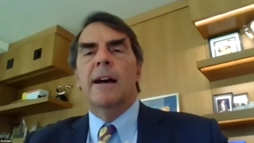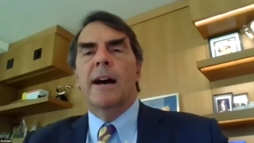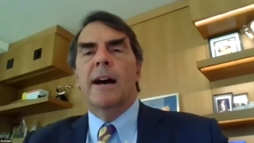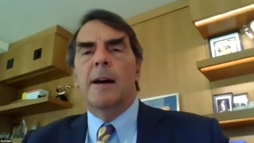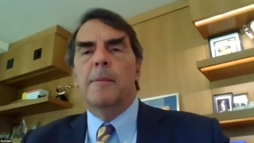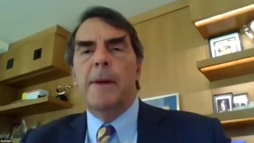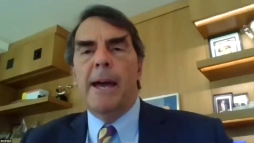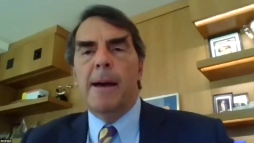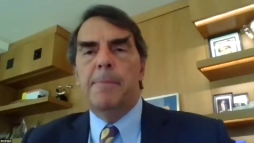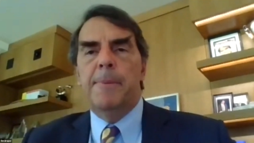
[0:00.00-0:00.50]

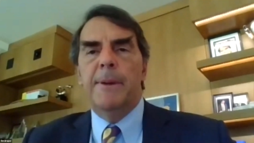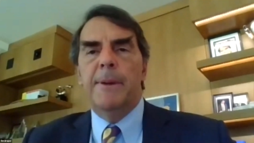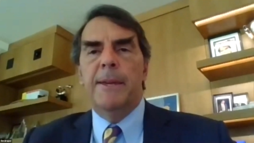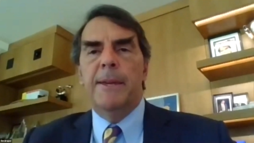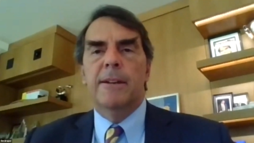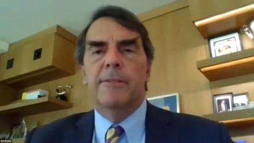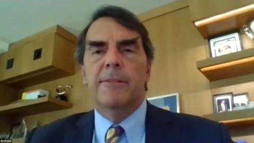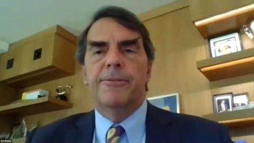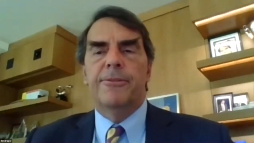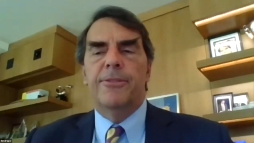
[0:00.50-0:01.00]
I'm
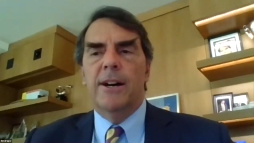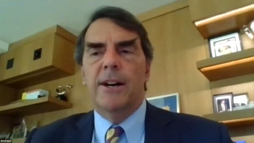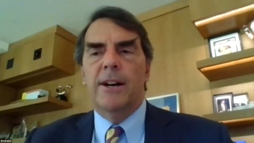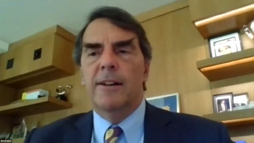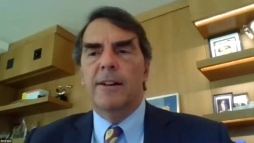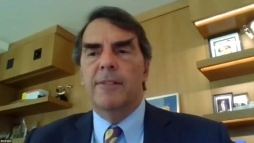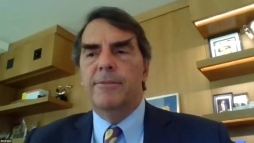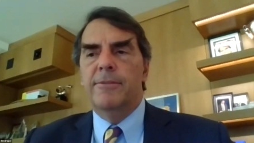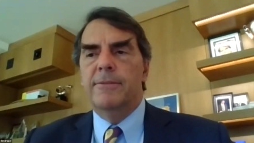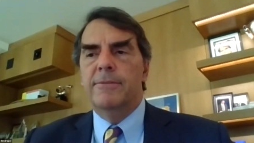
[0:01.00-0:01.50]
happy if
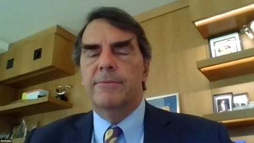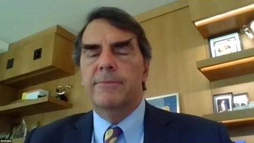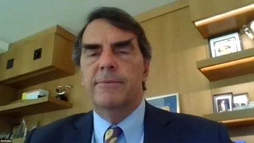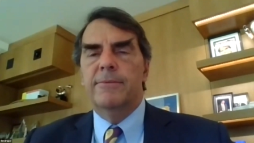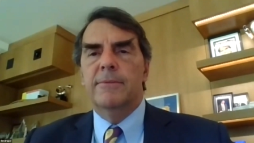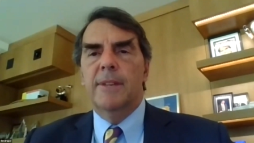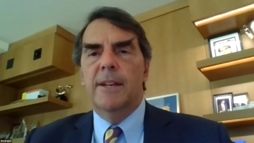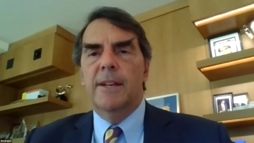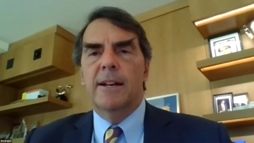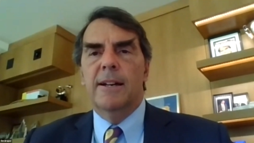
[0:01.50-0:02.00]

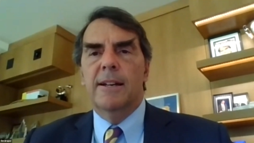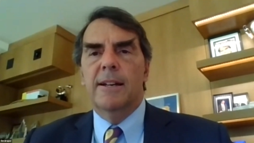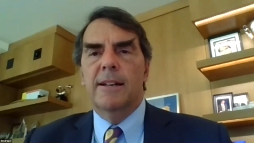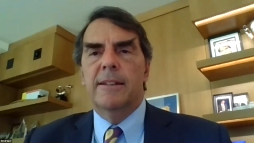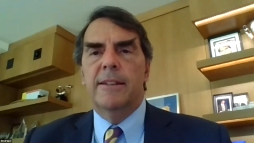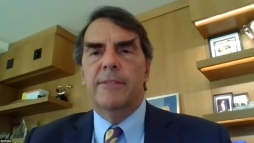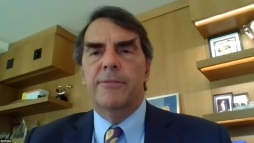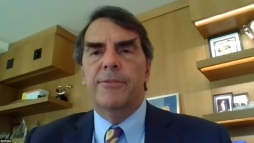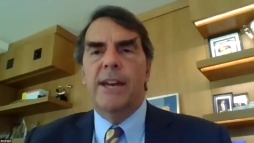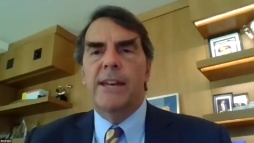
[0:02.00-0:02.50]

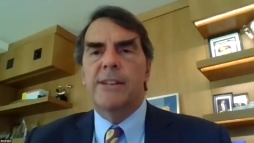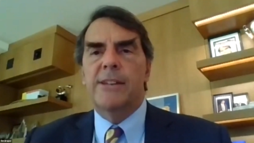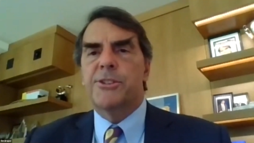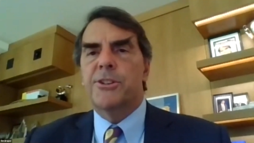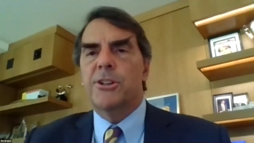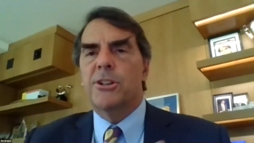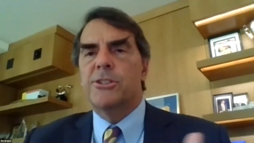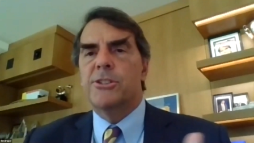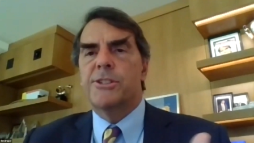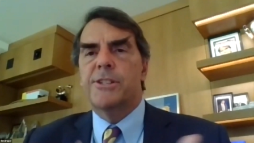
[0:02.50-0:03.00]

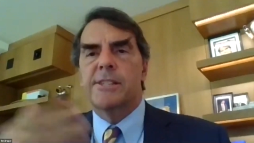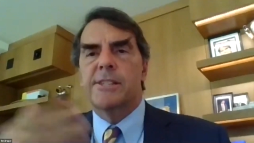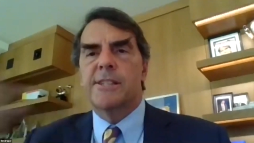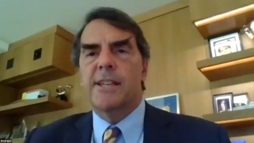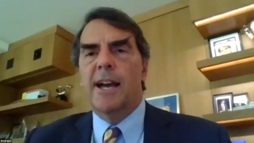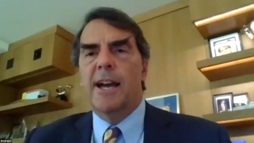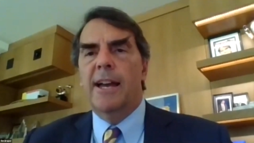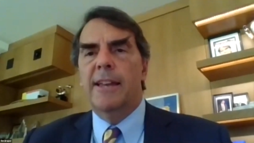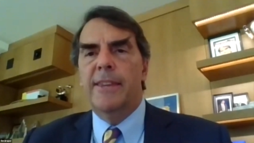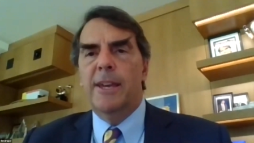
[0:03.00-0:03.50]
investors
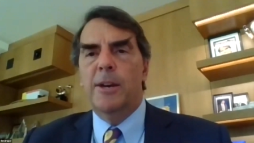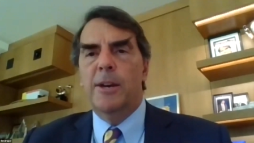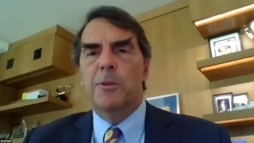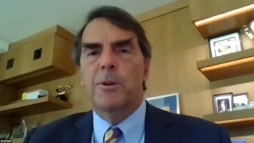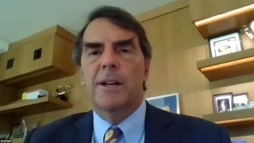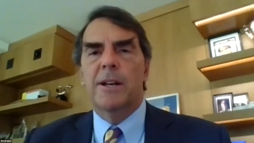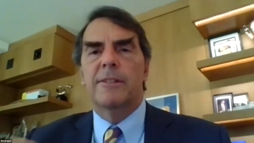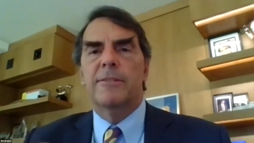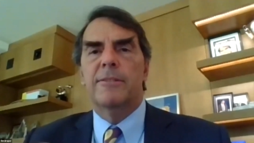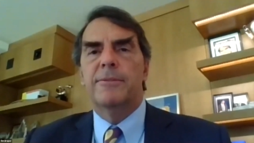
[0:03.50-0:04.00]
decide they
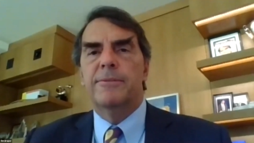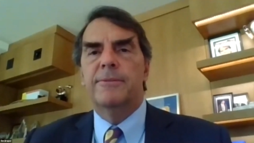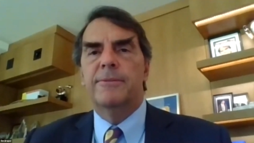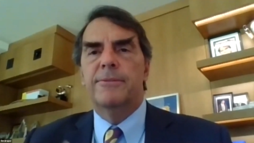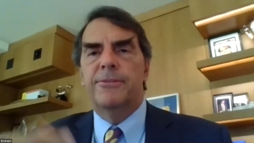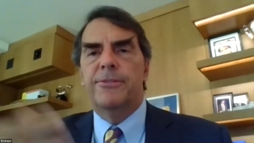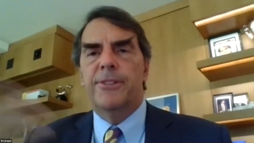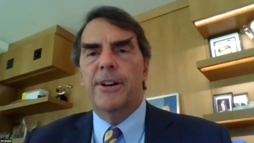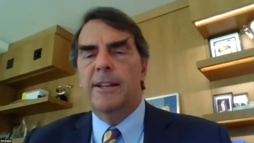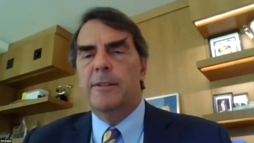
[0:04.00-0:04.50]
want to
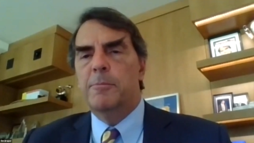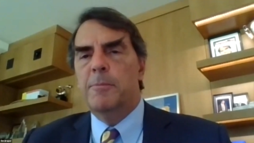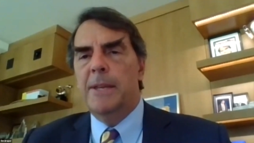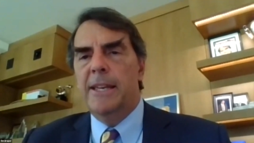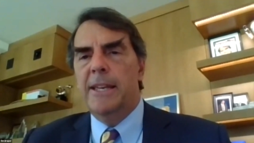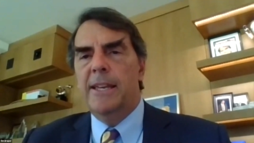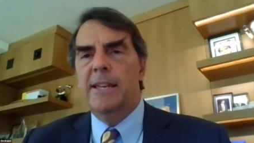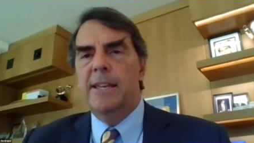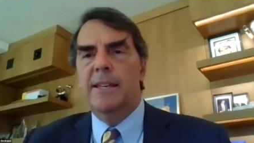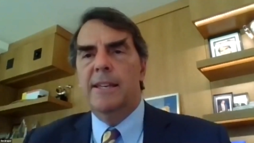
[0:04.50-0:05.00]
fund
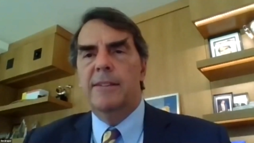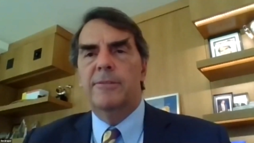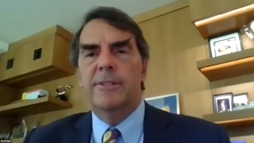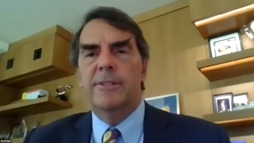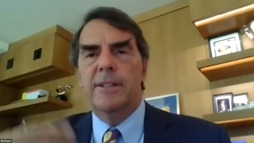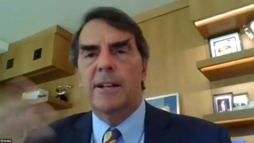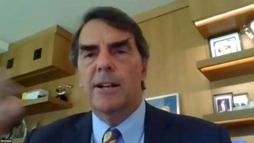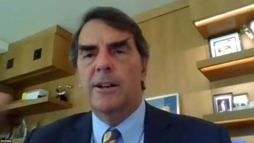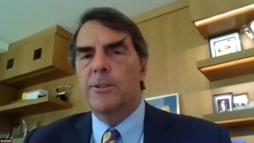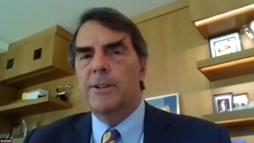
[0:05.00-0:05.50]
me,
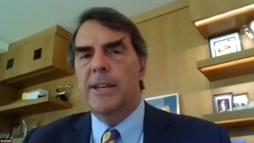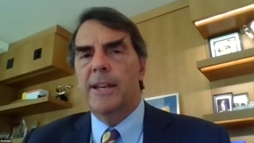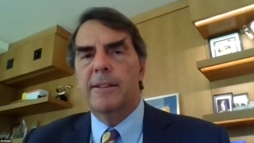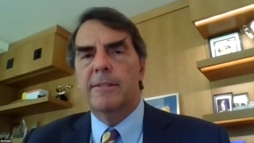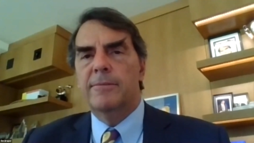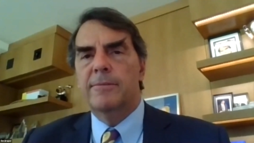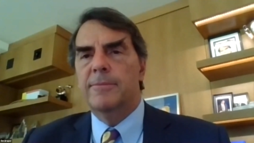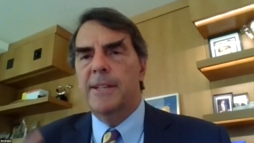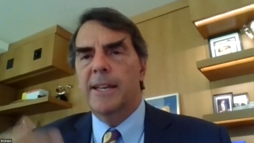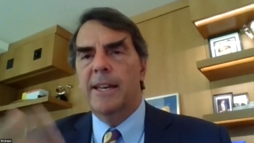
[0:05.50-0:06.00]

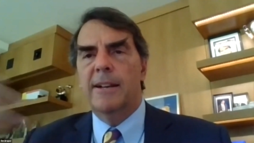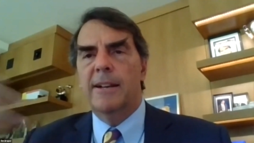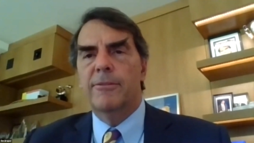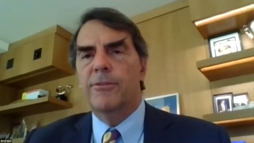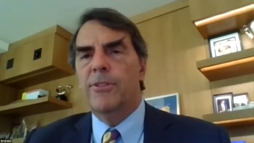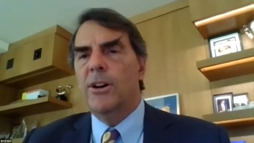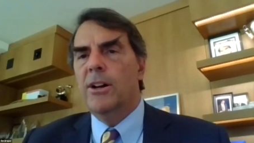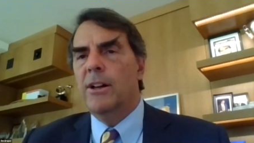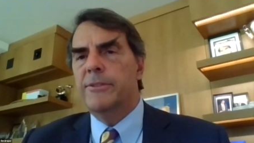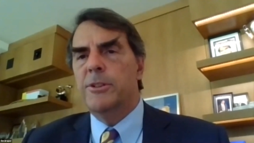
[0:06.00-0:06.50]
get
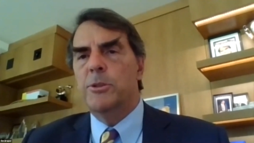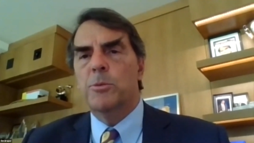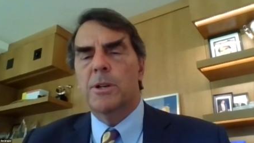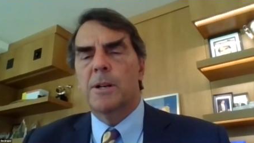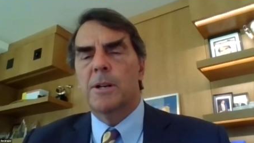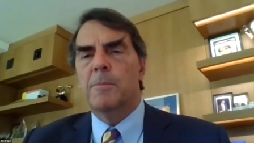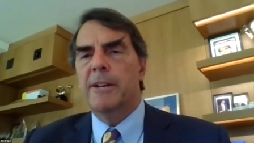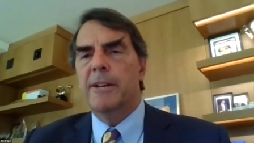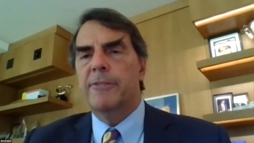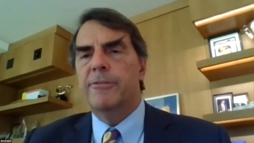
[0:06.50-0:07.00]
involved in one
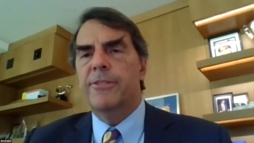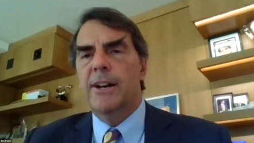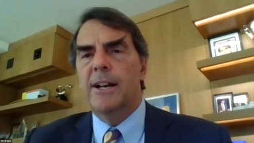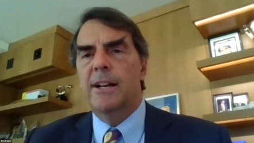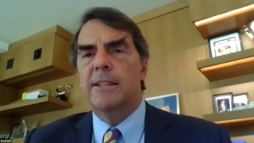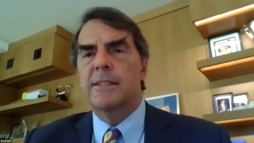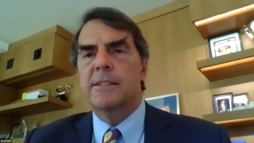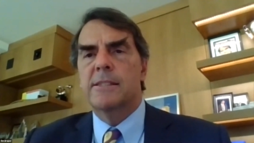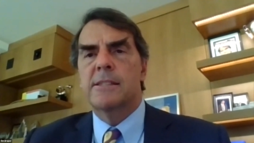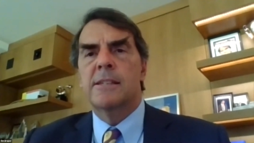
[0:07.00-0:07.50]
of my
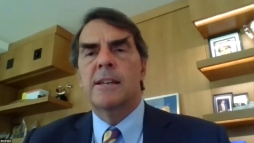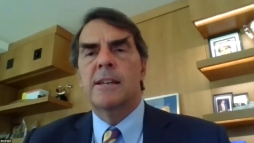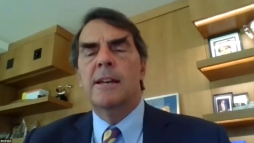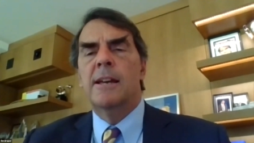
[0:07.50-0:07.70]
funds.